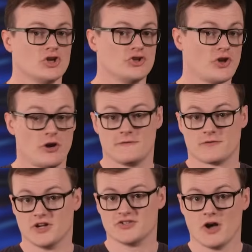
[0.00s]
So,
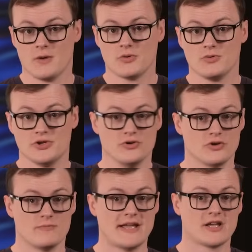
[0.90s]
for example, you
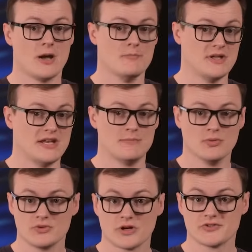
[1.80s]
could make a mini
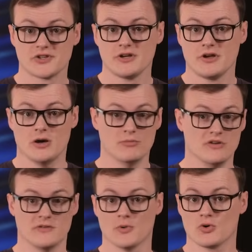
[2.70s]
bulldozer, a
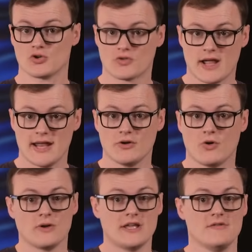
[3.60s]
movable crane,
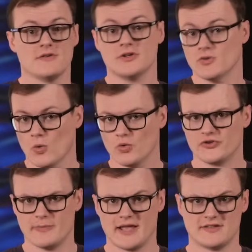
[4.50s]
or even an
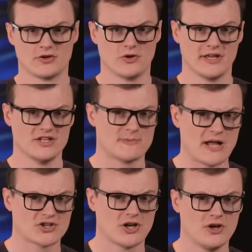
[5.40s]
automated cookie
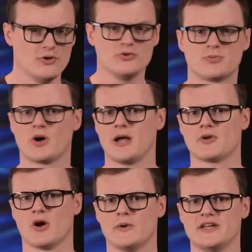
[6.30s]
smasher prime
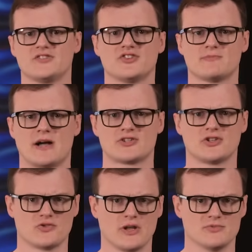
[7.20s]
goal is to smash
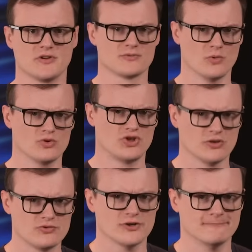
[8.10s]
the dreams of small
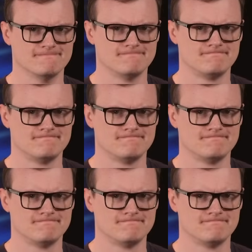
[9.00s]
children.